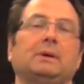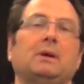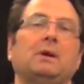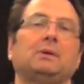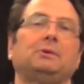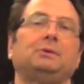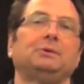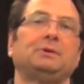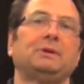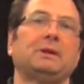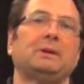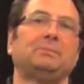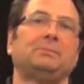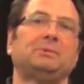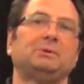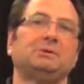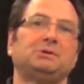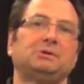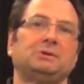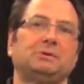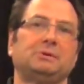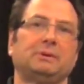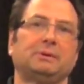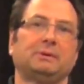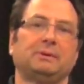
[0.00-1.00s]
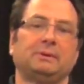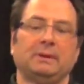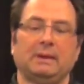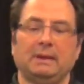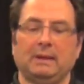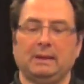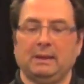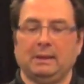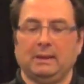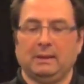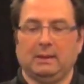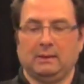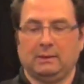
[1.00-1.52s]
color temperature and
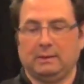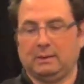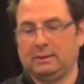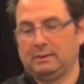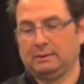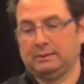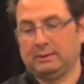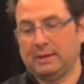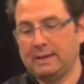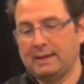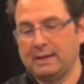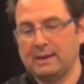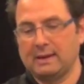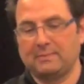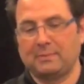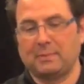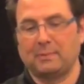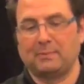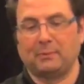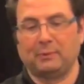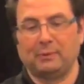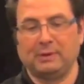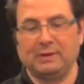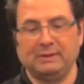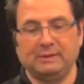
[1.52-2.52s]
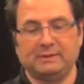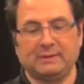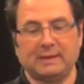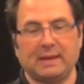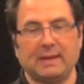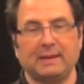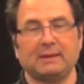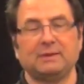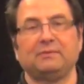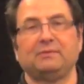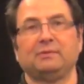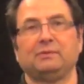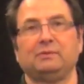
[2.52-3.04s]
lighting up a marine
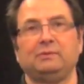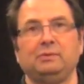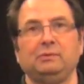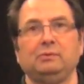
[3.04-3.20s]
tank. The